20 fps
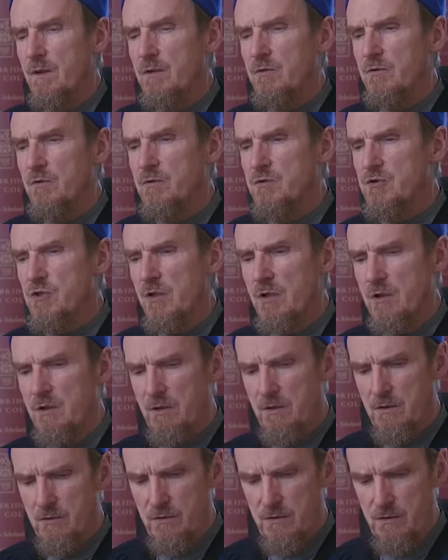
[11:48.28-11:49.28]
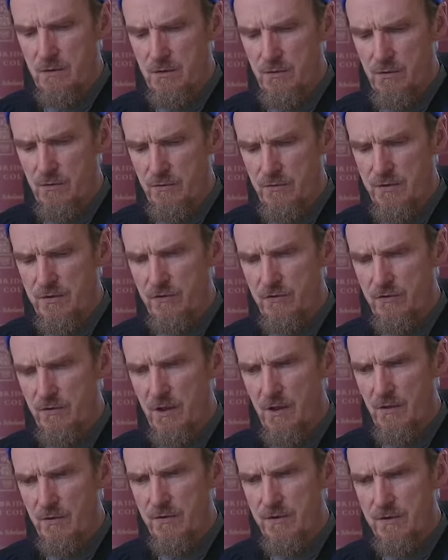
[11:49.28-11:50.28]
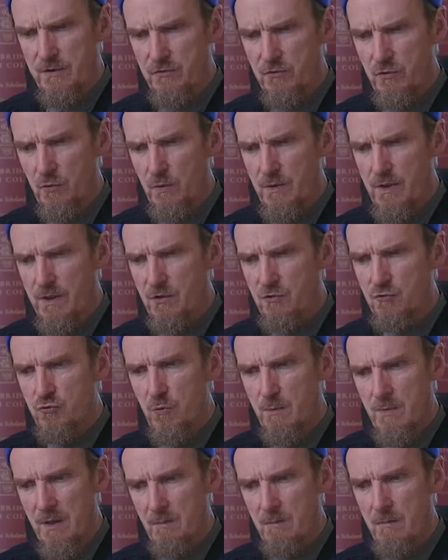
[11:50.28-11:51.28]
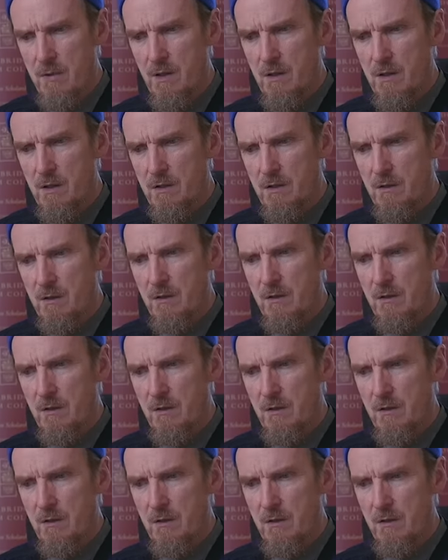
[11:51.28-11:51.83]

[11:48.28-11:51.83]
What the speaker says: So inshallah, these are things that we can remember